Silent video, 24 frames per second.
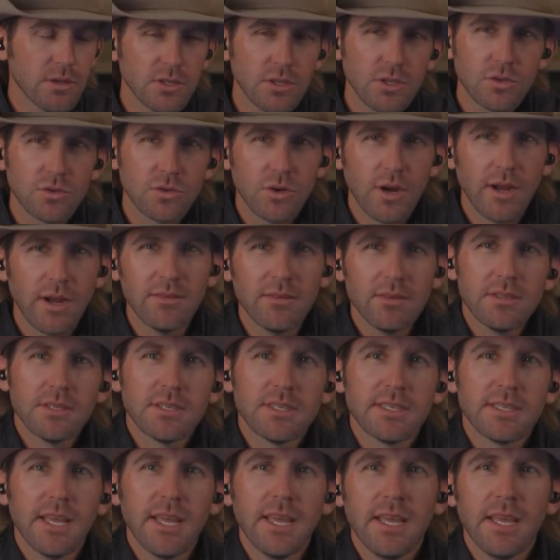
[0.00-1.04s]
as you travel the
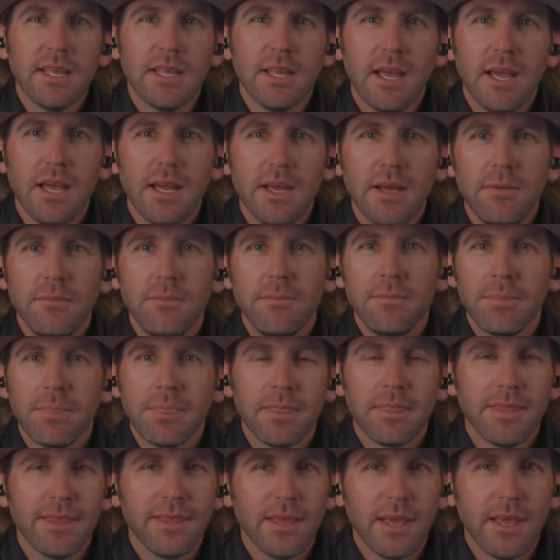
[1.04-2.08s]
state,
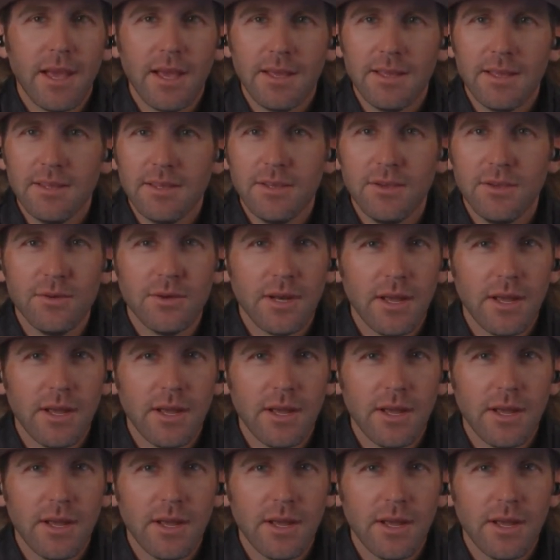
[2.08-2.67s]
you